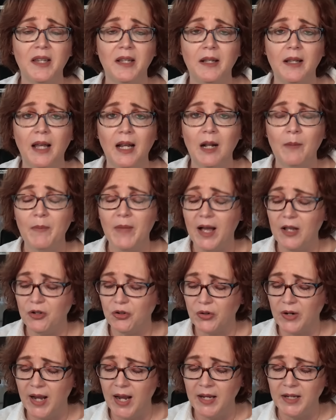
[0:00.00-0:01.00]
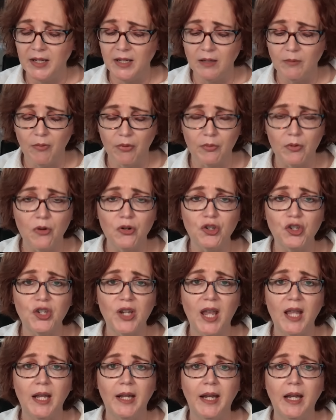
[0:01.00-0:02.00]
and, and I'm not trying to throw
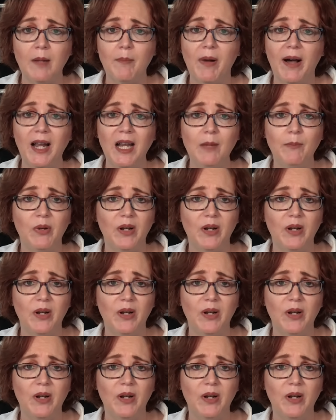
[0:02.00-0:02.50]
shade at anybody,